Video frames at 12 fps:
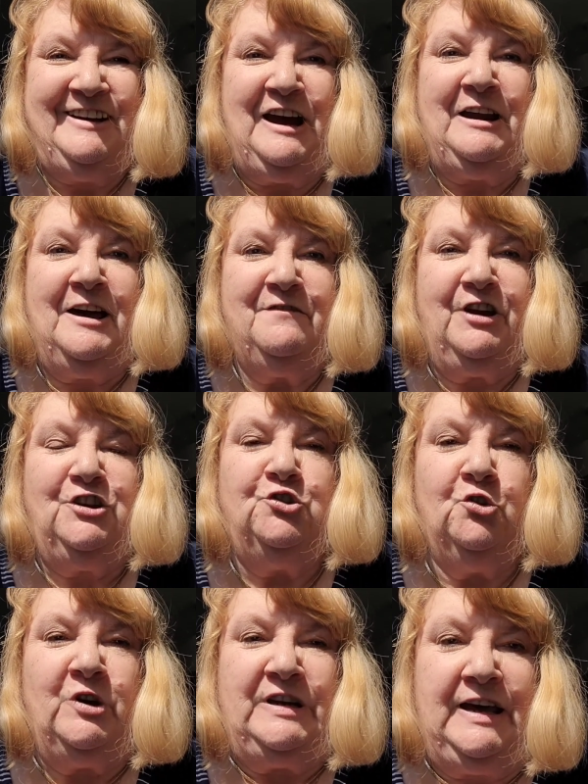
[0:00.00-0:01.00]
and I've
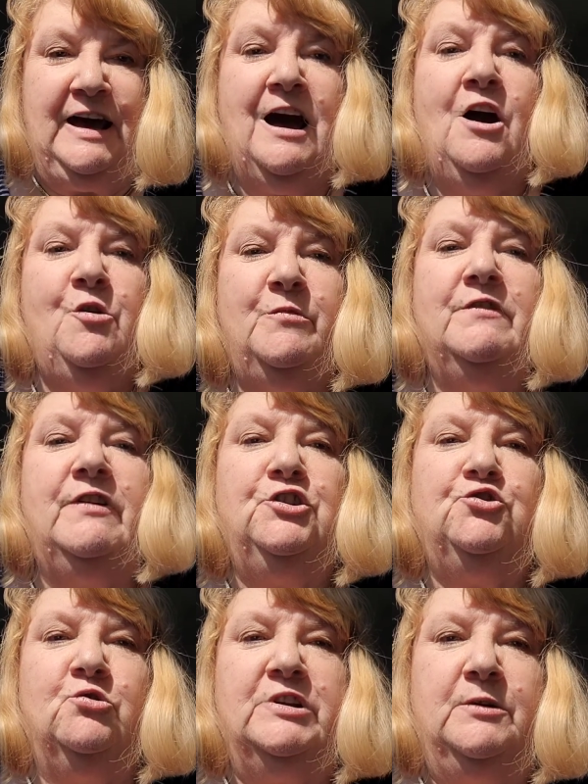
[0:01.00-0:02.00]
enjoyed it. I hope you've
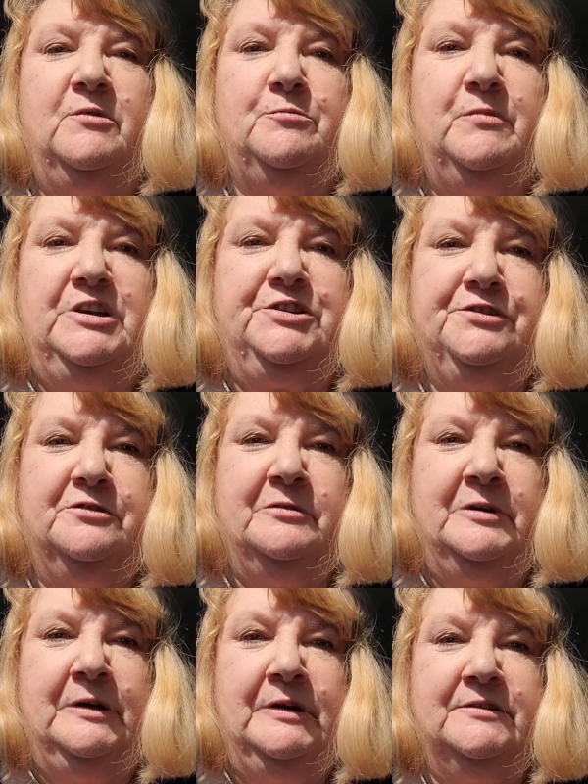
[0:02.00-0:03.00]
enjoyed it with me too.
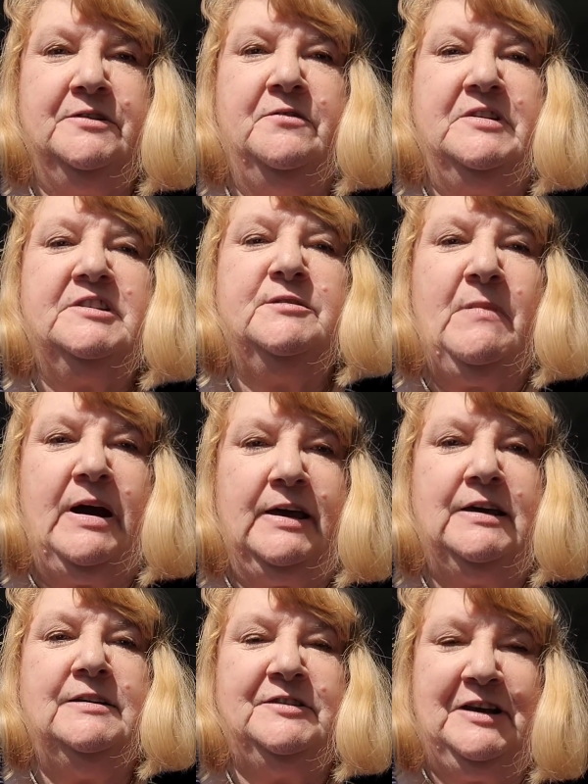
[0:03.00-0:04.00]
So this is
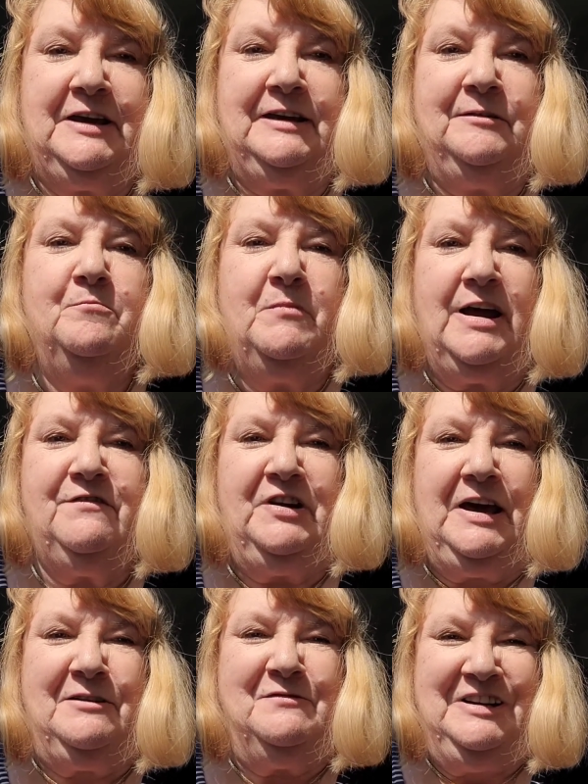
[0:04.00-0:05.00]
Maggie saying bye for
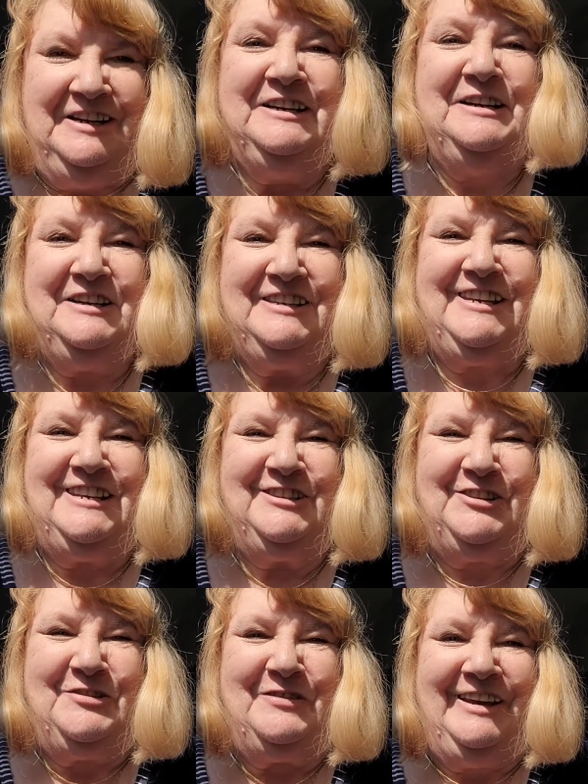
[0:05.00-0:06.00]
now. See you
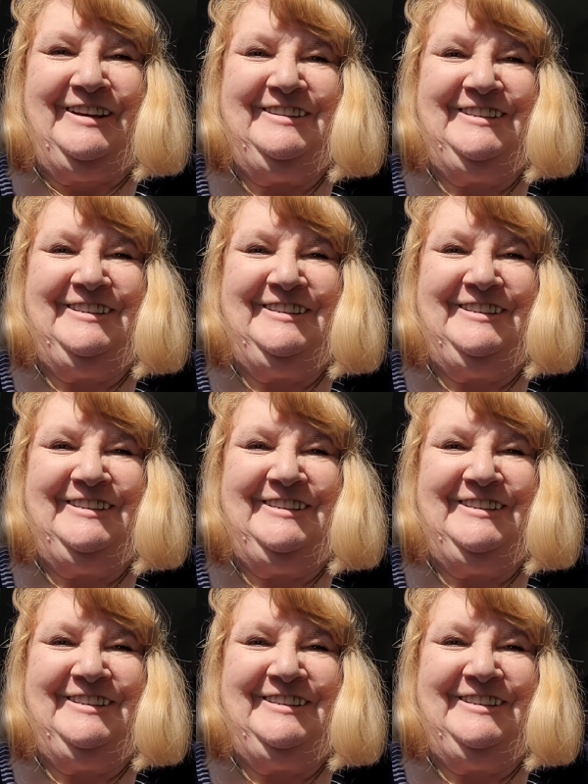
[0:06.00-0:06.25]
soon.